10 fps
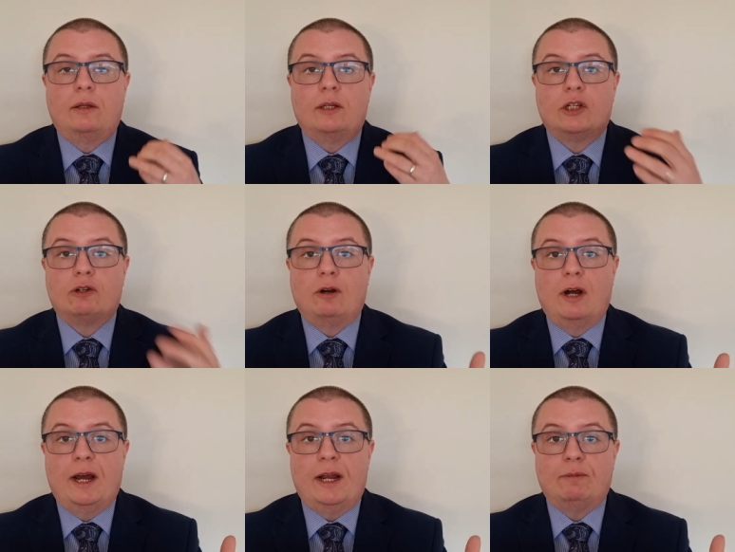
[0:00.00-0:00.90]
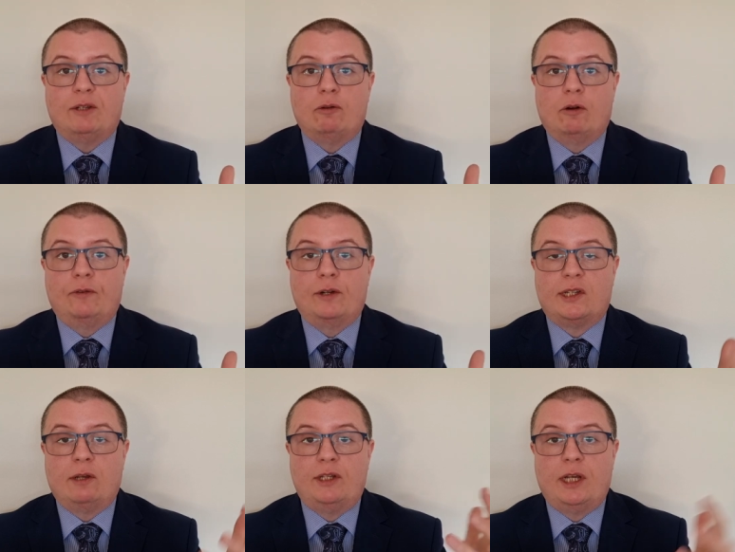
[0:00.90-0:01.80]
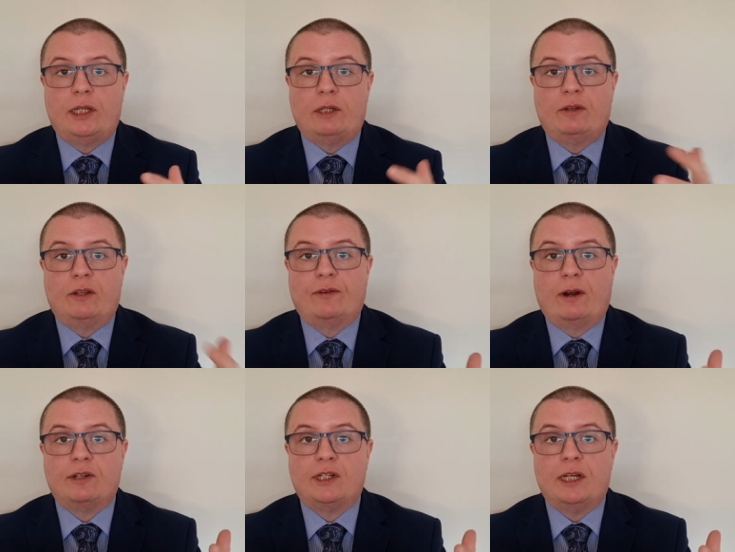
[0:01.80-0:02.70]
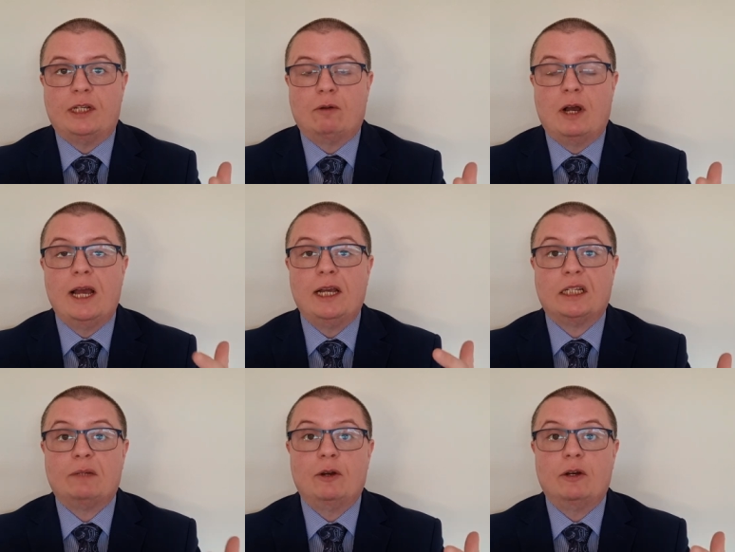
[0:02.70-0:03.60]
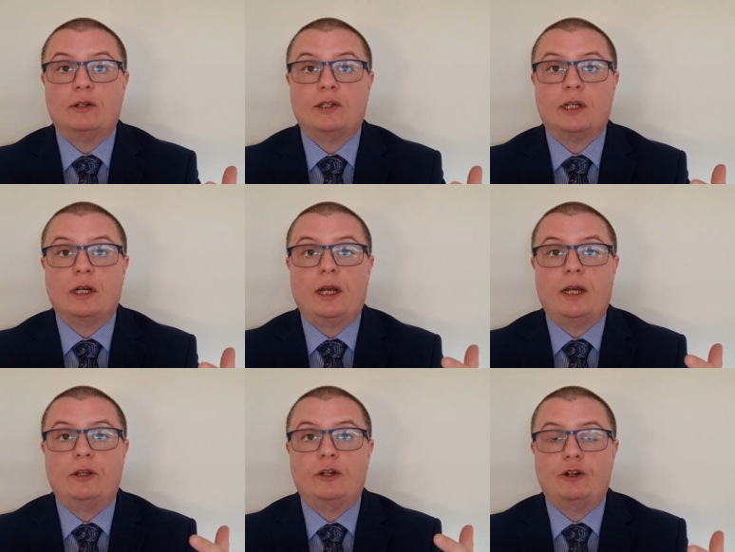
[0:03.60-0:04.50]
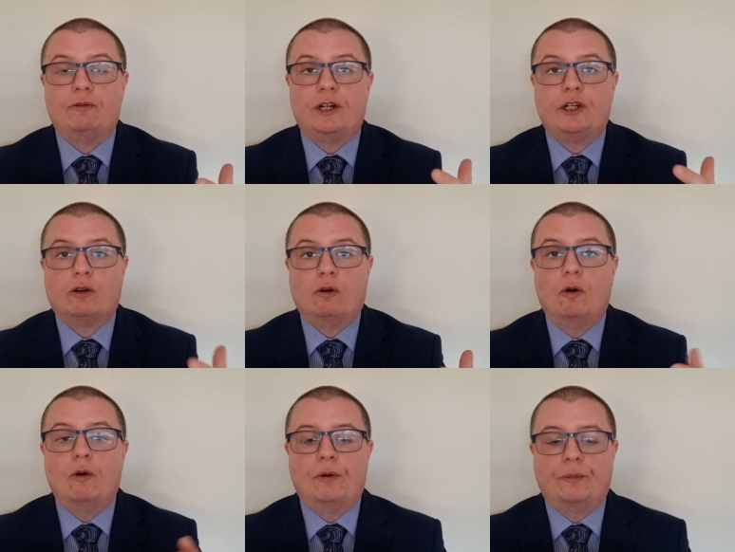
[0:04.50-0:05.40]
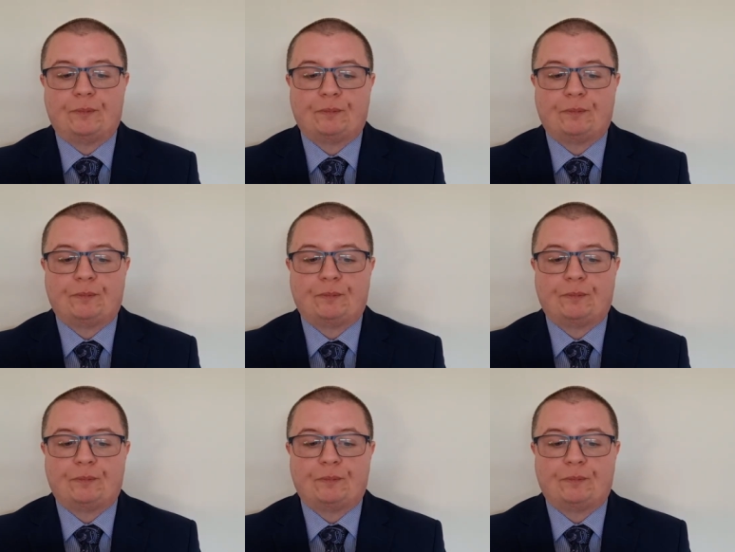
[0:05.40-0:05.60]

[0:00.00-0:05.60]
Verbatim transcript: The scribes, who are often associated with the Pharisees, were experts in the Jewish law.